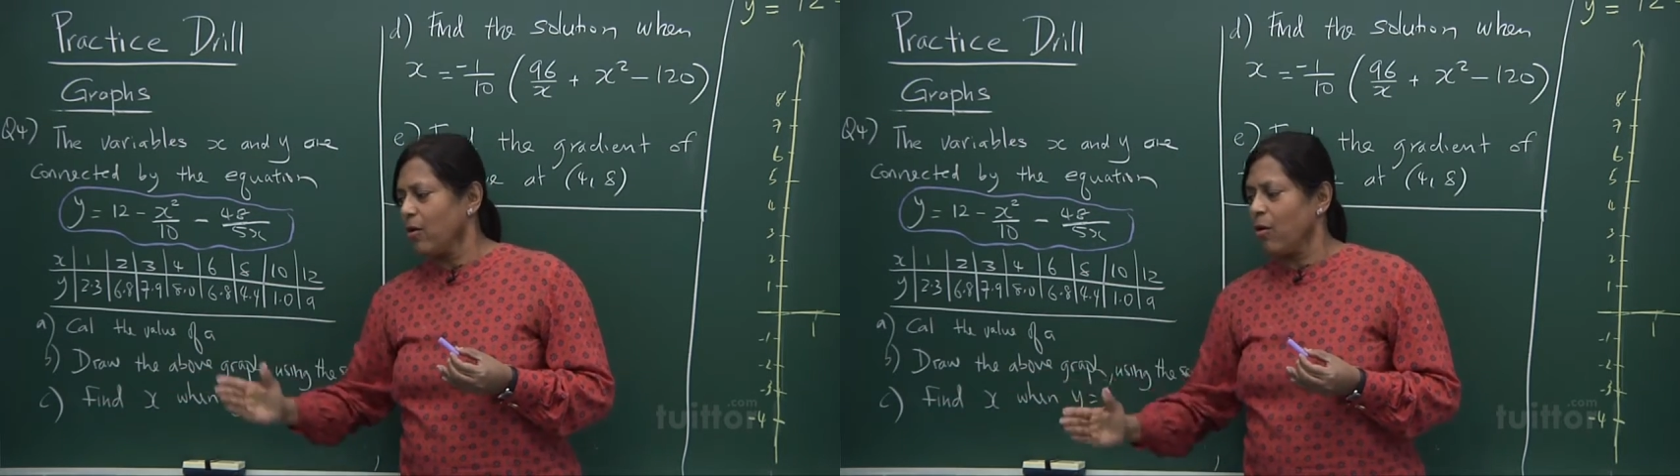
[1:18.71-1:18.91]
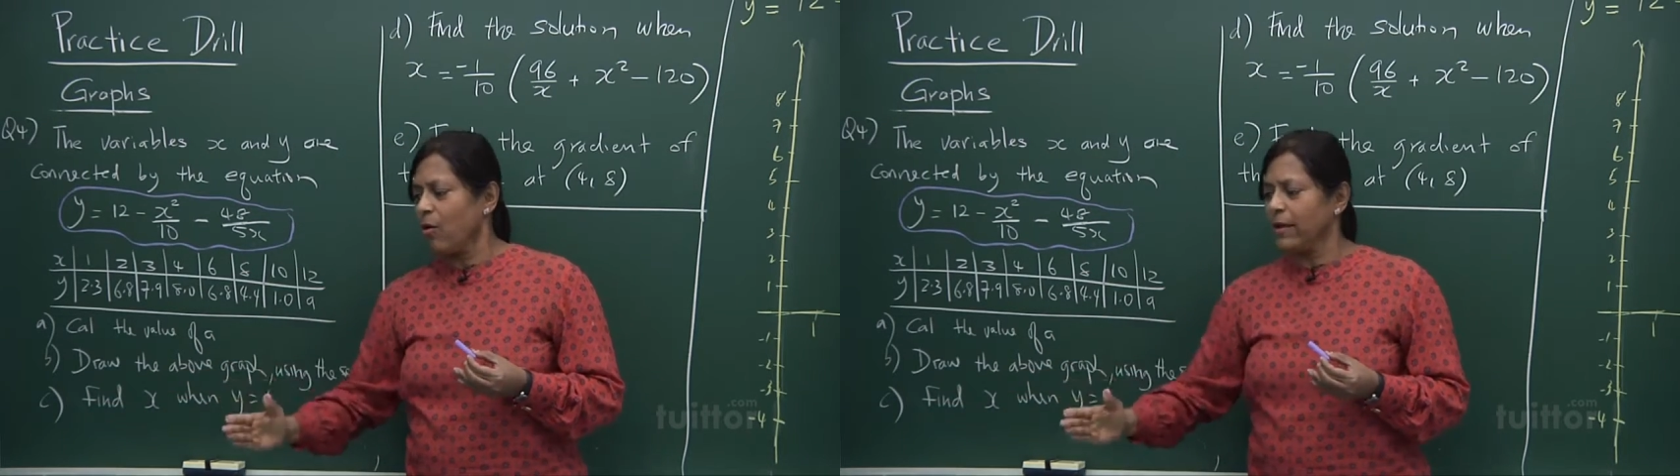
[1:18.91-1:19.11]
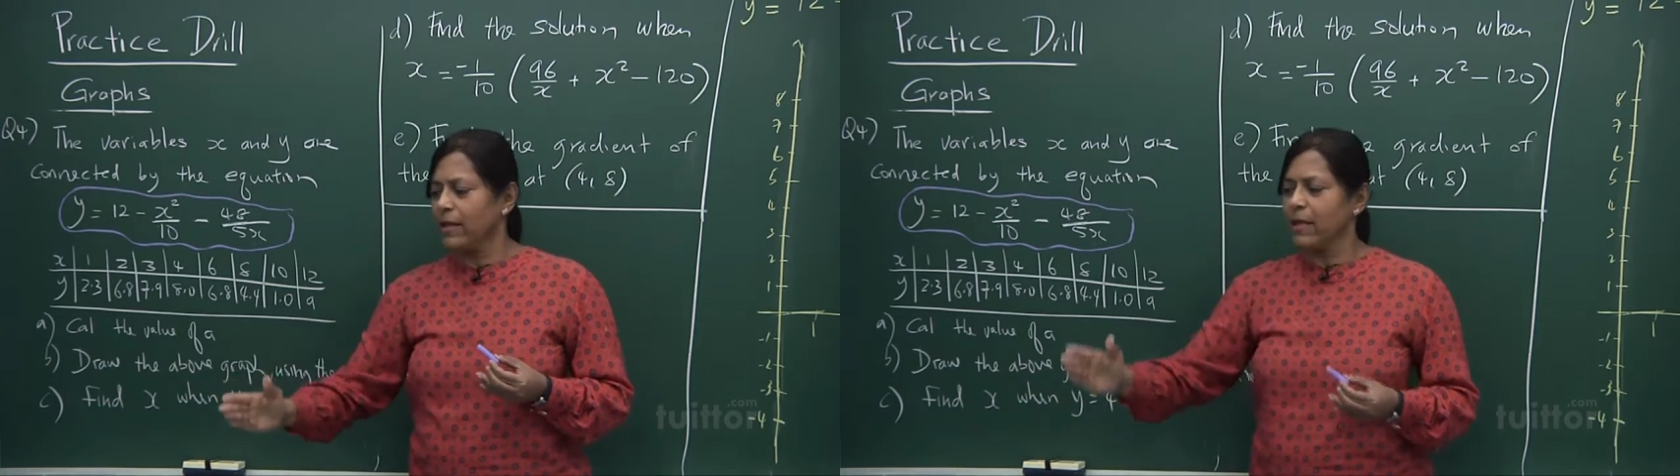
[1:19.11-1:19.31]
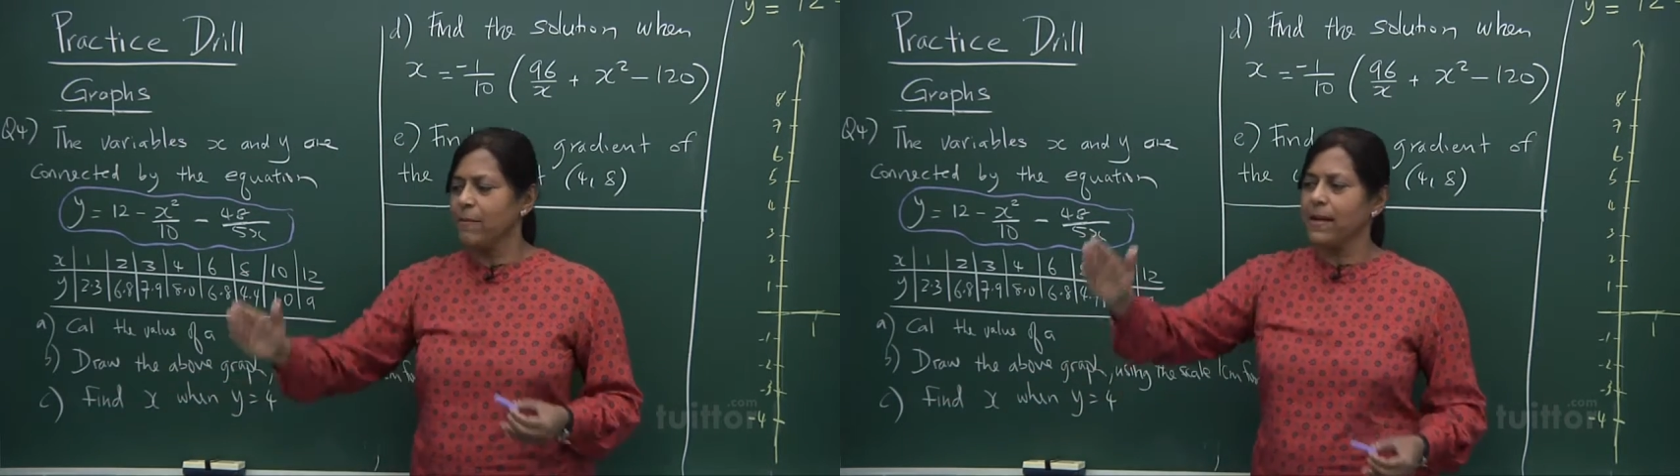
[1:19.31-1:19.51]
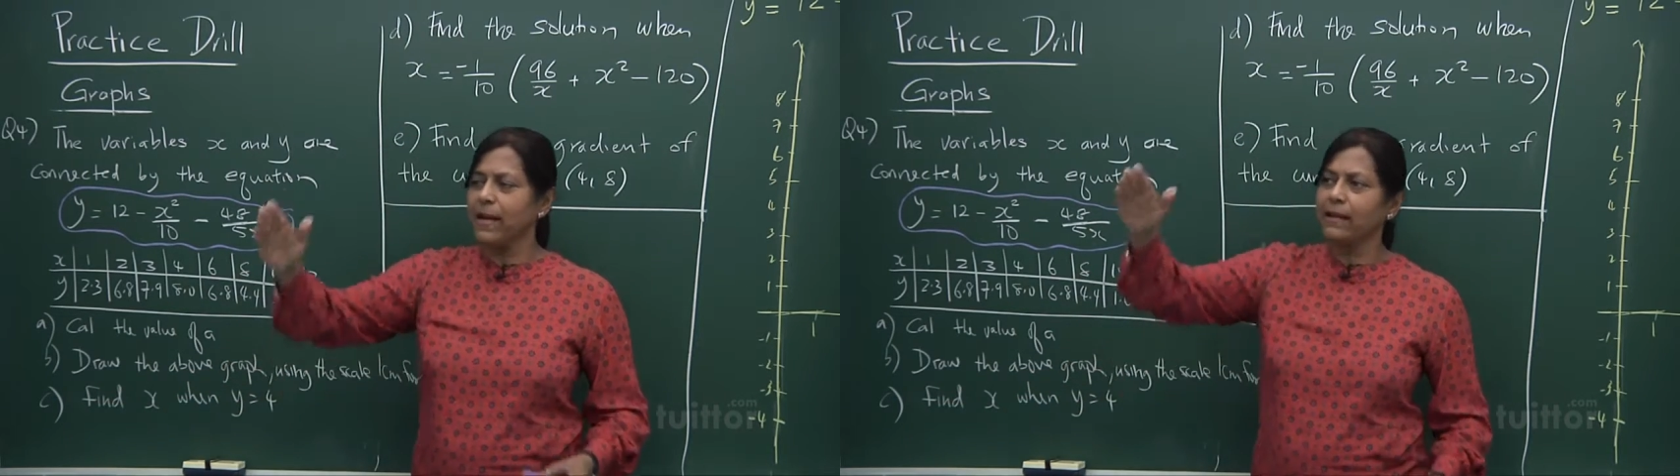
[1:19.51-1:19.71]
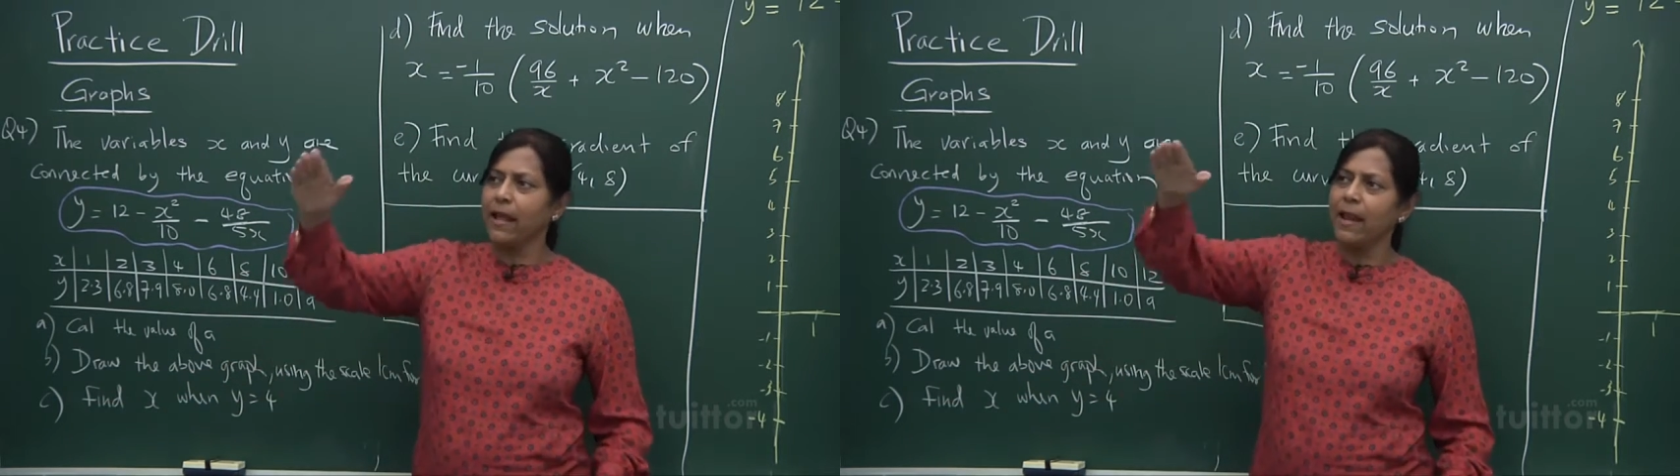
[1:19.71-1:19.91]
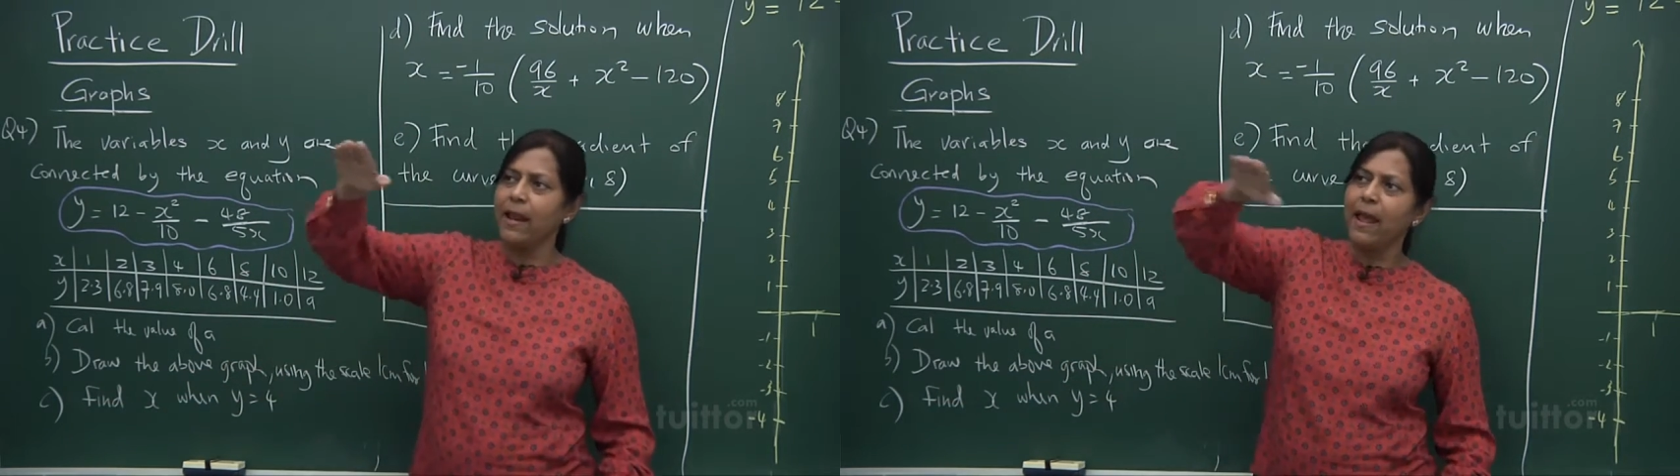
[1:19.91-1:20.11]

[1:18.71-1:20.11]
or it can be like that,